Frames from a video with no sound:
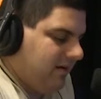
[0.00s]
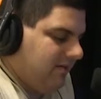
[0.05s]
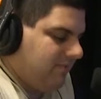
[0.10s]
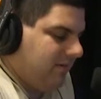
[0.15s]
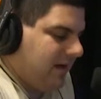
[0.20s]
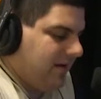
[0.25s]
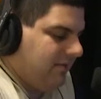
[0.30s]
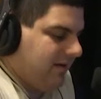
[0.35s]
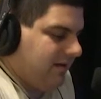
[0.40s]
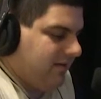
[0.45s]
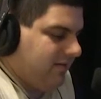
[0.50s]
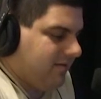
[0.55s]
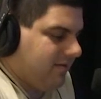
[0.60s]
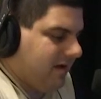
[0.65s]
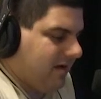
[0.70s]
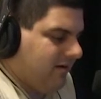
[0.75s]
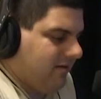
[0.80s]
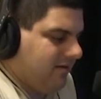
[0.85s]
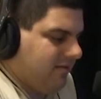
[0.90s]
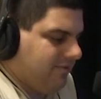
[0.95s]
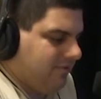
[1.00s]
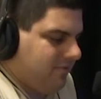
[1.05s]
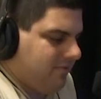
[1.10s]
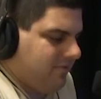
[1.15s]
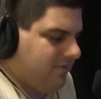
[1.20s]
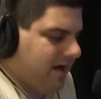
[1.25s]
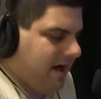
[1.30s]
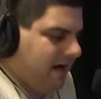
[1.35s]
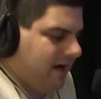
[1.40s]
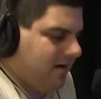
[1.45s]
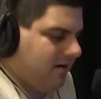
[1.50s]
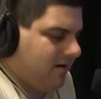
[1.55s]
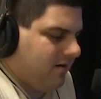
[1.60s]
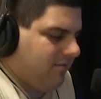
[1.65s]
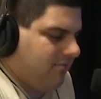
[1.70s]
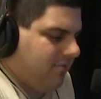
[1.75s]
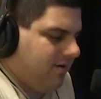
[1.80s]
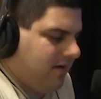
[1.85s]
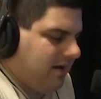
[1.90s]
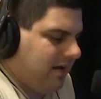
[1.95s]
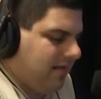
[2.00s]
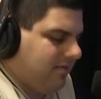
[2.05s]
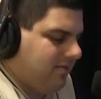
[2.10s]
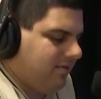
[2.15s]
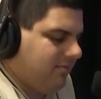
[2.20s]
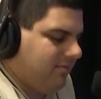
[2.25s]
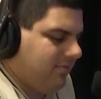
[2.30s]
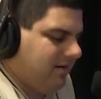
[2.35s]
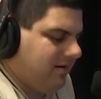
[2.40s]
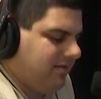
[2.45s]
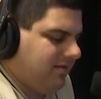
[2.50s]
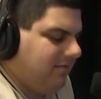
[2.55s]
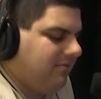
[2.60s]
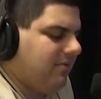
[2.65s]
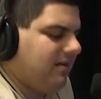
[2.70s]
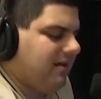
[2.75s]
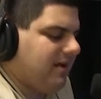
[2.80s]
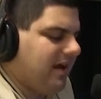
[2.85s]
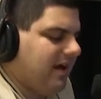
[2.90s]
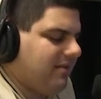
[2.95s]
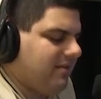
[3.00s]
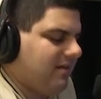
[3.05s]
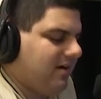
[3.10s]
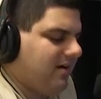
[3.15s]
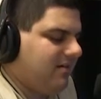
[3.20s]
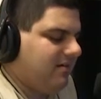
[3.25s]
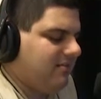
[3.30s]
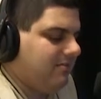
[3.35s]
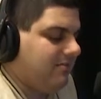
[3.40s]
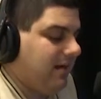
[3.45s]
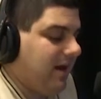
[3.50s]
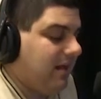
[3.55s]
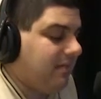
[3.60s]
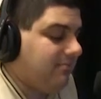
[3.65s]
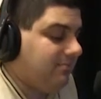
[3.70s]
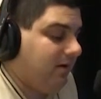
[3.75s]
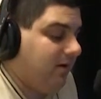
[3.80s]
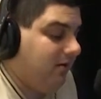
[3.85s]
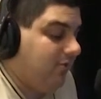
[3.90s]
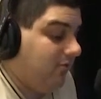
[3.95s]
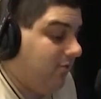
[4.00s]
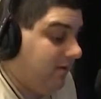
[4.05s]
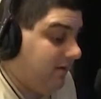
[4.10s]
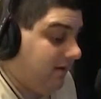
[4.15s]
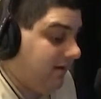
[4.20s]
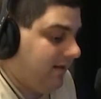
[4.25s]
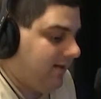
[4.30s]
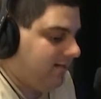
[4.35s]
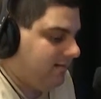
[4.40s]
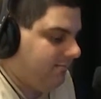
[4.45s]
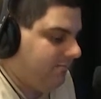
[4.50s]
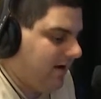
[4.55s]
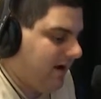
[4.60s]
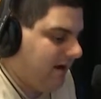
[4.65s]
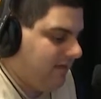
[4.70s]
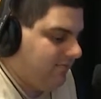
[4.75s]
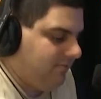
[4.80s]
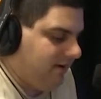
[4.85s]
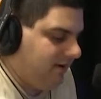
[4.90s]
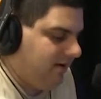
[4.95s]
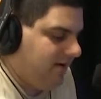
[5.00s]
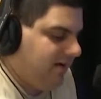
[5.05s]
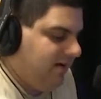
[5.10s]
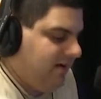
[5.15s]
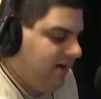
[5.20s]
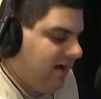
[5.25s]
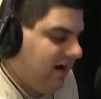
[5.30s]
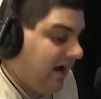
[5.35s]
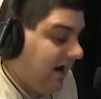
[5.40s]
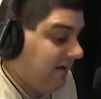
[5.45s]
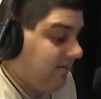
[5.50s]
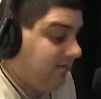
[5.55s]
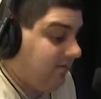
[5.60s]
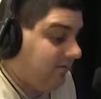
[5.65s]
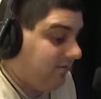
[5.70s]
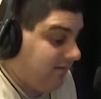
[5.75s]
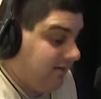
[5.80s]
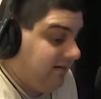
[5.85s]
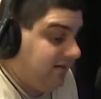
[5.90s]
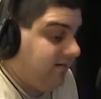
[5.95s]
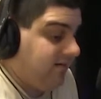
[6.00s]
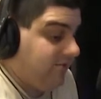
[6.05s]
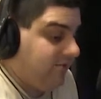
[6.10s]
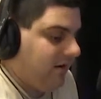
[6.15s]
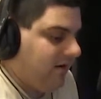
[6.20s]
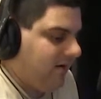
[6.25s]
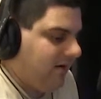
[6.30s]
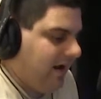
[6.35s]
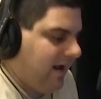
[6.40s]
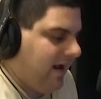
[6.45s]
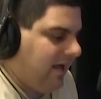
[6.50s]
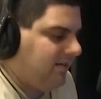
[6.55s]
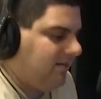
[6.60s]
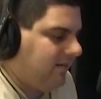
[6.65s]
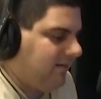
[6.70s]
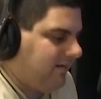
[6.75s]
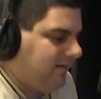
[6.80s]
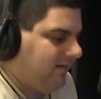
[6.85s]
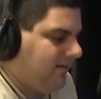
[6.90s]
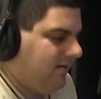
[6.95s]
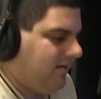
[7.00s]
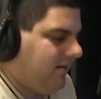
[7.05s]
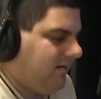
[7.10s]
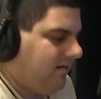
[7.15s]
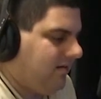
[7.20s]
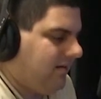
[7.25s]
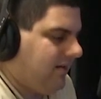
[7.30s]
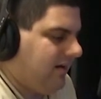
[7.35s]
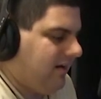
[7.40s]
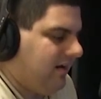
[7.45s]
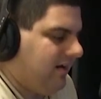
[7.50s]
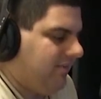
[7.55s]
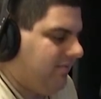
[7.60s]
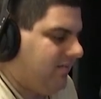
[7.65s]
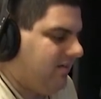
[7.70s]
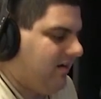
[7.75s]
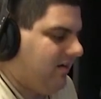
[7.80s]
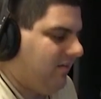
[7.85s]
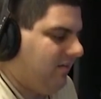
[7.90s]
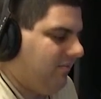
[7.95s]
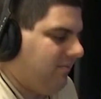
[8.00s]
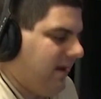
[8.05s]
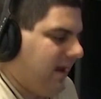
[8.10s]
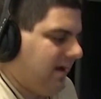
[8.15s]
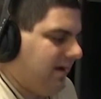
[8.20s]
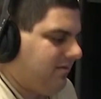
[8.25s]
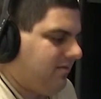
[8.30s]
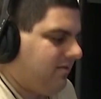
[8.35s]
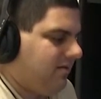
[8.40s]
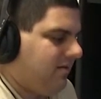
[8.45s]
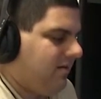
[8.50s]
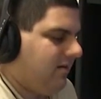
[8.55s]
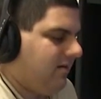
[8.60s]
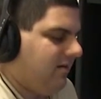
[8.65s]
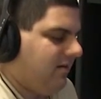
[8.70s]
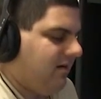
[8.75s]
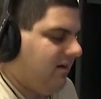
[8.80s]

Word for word: she probably get a scholarship for soccer, but I but if she would have got a scholarship for basketball, it would not surprise me. I still think she's a better athlete than um, Sherilyn Bandis.